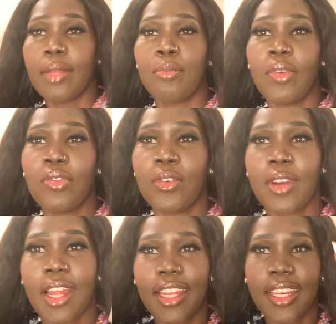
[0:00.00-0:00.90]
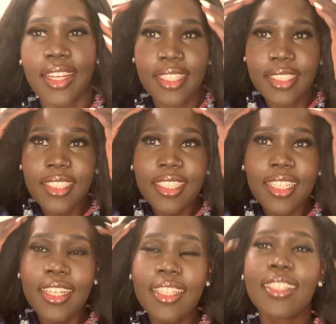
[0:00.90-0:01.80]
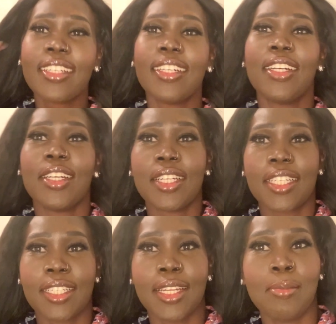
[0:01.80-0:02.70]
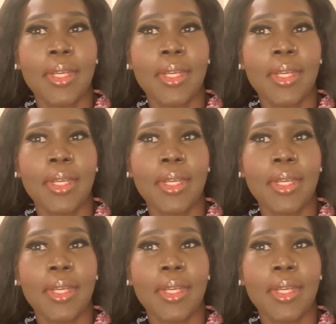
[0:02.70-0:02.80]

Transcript: 4 eyelash. Tell me,